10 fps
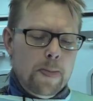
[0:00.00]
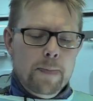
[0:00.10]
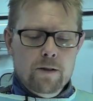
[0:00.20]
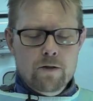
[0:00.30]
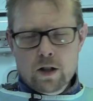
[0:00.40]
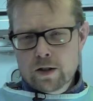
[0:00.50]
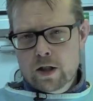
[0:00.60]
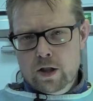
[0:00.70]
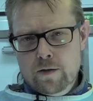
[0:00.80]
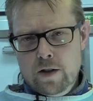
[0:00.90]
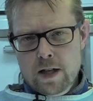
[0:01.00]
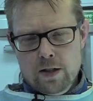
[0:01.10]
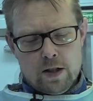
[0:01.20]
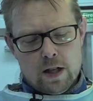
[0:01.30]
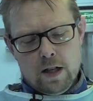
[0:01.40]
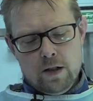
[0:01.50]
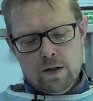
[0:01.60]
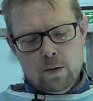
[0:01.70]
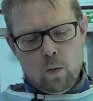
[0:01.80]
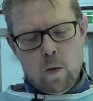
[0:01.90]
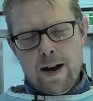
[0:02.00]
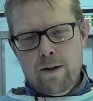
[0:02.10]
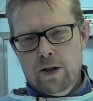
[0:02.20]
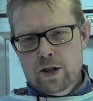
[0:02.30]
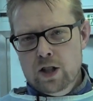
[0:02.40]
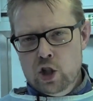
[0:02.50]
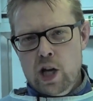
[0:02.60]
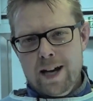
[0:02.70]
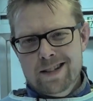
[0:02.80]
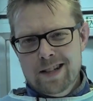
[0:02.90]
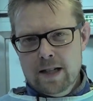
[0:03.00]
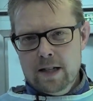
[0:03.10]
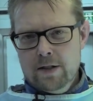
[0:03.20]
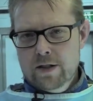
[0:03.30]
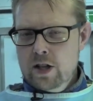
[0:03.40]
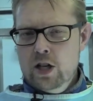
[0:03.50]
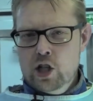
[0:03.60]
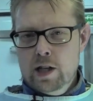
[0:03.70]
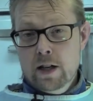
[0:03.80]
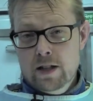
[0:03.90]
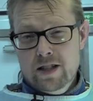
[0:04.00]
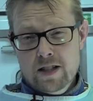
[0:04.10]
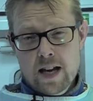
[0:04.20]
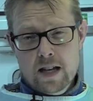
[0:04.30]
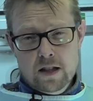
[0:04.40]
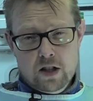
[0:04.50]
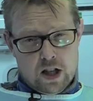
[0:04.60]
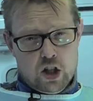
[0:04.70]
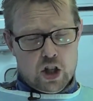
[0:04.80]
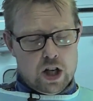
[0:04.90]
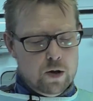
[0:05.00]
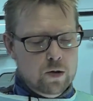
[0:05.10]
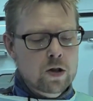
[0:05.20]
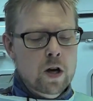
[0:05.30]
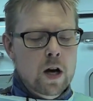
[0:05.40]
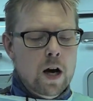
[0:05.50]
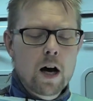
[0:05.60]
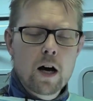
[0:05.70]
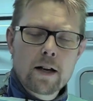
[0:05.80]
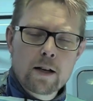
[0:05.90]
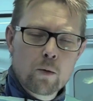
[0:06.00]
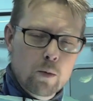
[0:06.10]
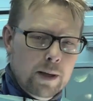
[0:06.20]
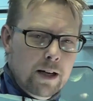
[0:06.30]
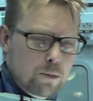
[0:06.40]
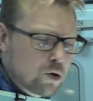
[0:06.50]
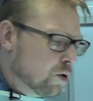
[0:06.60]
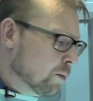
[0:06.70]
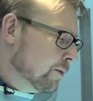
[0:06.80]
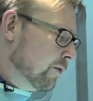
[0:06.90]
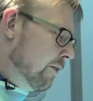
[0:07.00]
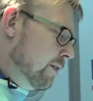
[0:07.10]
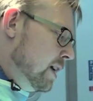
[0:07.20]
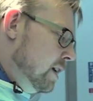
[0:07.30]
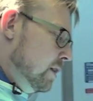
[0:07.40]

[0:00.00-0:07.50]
The advantage of this is where it's injected, it's essentially going to stay in the tissues and it will be absorbed very